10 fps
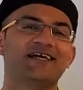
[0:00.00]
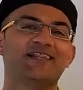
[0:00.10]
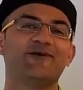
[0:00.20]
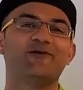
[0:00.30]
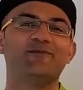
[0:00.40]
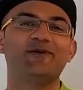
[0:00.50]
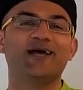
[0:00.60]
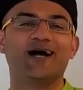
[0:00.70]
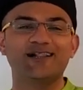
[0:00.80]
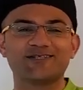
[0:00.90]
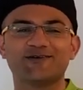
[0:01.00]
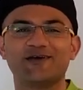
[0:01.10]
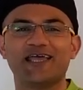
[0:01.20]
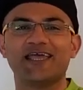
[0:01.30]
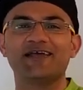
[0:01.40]
there will be also
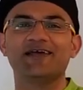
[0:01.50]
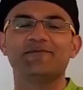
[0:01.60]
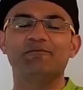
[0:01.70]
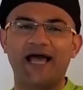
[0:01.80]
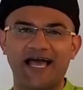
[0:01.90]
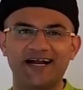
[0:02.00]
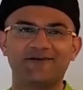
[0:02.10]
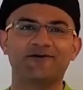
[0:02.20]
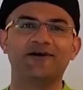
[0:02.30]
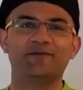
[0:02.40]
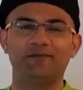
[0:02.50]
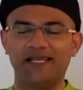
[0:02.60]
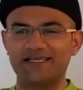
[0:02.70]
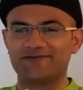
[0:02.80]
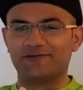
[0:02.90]
a Bhairav,
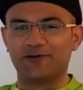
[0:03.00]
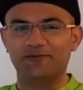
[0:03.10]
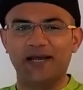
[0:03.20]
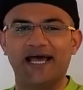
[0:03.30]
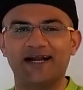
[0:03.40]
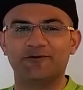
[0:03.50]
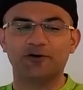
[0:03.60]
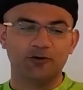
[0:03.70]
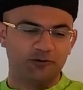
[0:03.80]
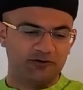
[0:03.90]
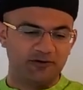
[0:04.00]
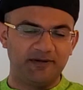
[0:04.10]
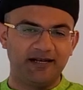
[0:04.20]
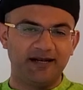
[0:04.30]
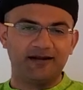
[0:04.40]
place for Bhairav, which will be
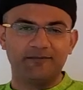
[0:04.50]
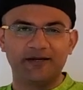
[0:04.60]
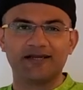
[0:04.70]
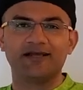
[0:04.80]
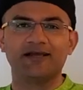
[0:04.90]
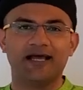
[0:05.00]
a little bit